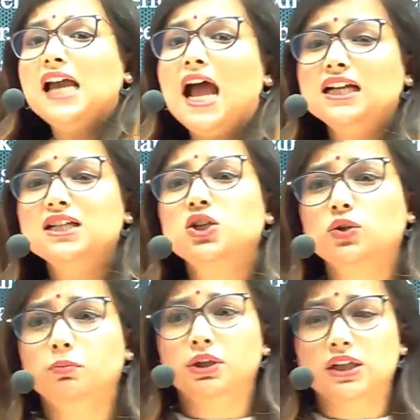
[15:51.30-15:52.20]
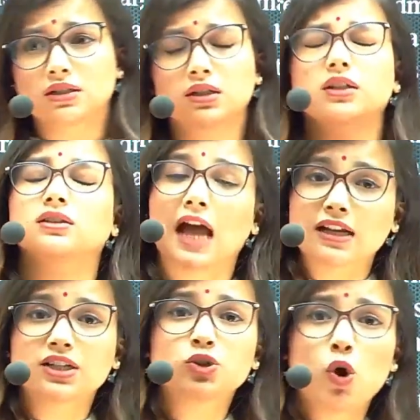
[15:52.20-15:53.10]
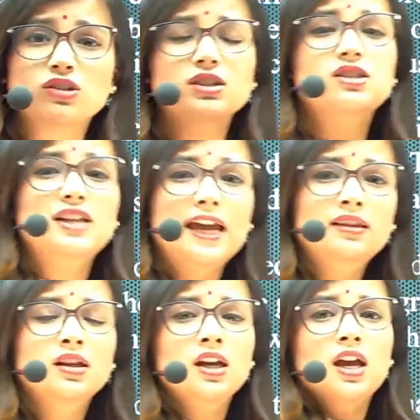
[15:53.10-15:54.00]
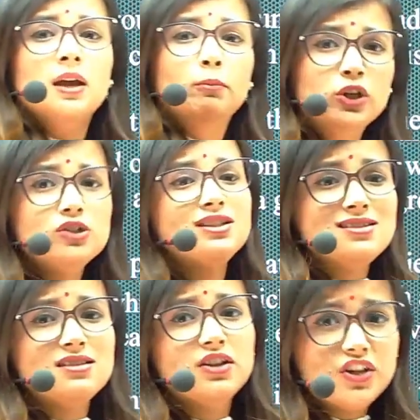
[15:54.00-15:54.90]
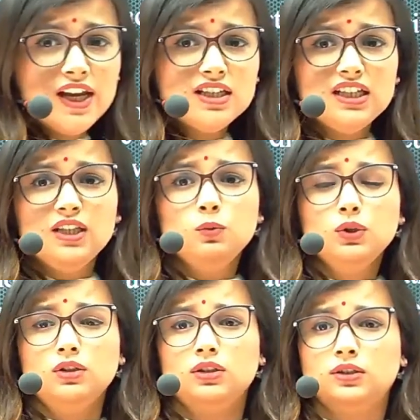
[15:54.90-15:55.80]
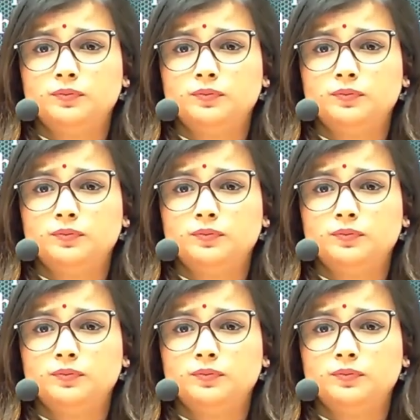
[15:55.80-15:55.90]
and that it causes death because it is a great evil